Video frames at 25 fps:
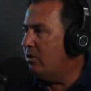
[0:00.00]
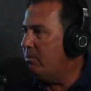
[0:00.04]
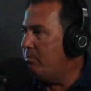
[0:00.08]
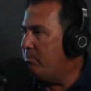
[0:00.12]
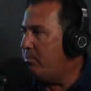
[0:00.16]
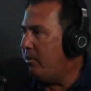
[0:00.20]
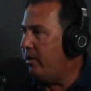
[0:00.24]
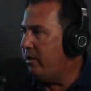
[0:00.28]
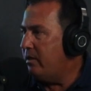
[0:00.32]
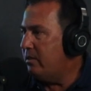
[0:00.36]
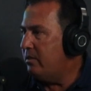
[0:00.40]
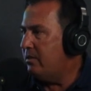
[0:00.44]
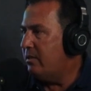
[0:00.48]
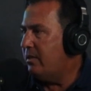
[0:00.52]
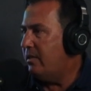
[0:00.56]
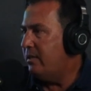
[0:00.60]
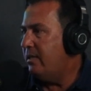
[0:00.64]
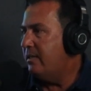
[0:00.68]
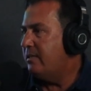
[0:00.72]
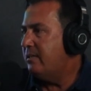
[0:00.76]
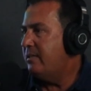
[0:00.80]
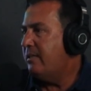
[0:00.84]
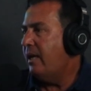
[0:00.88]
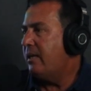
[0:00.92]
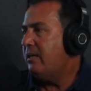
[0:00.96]
umpire is
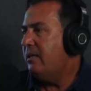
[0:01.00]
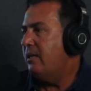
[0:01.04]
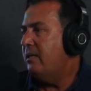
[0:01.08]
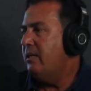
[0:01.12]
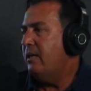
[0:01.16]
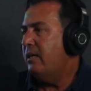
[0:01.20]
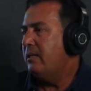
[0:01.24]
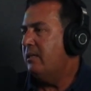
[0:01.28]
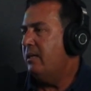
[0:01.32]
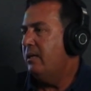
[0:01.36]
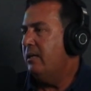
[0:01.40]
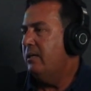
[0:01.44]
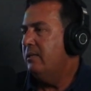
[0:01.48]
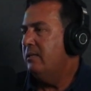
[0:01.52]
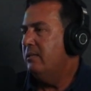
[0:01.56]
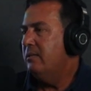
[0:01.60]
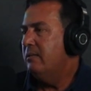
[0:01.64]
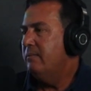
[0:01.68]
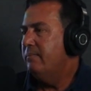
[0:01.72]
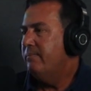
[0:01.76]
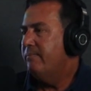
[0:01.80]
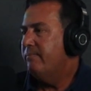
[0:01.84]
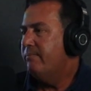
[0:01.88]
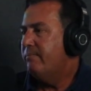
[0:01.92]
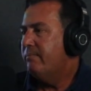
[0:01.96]
exactly like that.
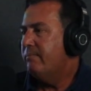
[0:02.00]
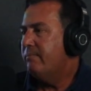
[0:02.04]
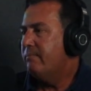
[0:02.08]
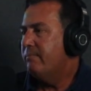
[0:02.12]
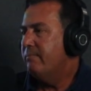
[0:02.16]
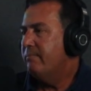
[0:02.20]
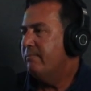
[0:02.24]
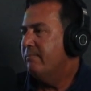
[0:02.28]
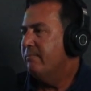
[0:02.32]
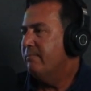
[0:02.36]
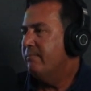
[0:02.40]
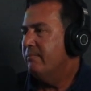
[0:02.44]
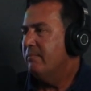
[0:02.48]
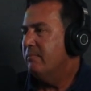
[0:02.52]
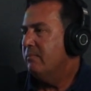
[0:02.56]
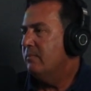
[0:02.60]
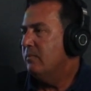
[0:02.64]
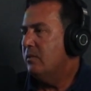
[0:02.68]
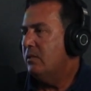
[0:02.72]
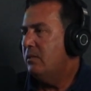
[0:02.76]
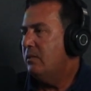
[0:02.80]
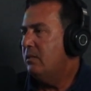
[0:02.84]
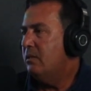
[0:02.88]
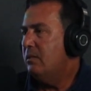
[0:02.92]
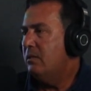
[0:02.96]

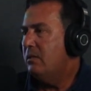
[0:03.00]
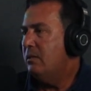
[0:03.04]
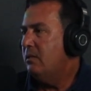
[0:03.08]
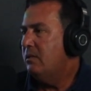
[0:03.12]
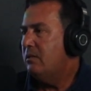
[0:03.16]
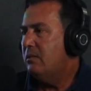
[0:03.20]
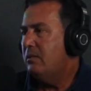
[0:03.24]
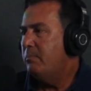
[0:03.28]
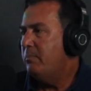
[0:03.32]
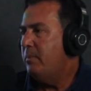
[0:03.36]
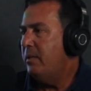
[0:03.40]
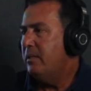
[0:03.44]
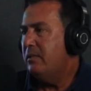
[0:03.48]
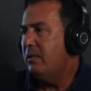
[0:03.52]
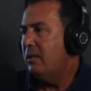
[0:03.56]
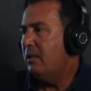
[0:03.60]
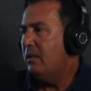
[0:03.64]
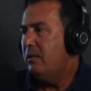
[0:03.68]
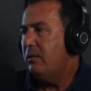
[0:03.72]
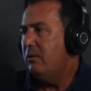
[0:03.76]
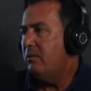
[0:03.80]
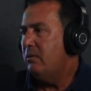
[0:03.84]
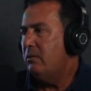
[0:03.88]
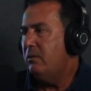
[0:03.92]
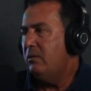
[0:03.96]
It's
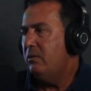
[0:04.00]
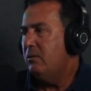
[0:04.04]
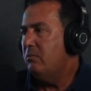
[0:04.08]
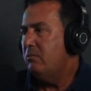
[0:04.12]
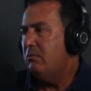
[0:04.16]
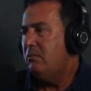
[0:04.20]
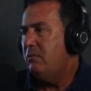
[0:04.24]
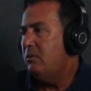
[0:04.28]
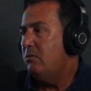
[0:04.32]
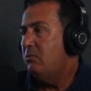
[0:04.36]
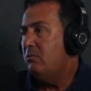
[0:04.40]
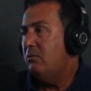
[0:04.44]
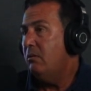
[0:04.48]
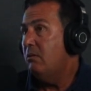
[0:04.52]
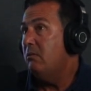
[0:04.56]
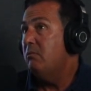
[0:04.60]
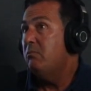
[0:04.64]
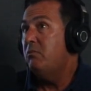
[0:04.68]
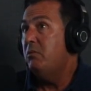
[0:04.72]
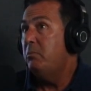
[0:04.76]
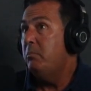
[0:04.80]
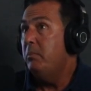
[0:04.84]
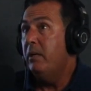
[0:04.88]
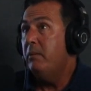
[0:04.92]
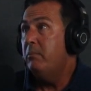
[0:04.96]
basically you don't
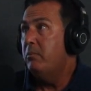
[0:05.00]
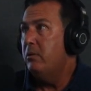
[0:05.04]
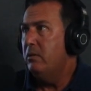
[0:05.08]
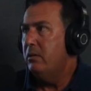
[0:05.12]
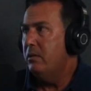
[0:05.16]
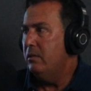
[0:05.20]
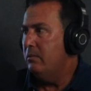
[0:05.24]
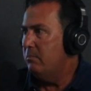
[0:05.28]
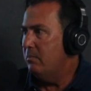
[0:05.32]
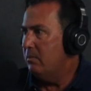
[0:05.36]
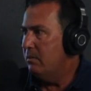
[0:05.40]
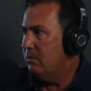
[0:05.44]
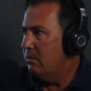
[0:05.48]
remember him,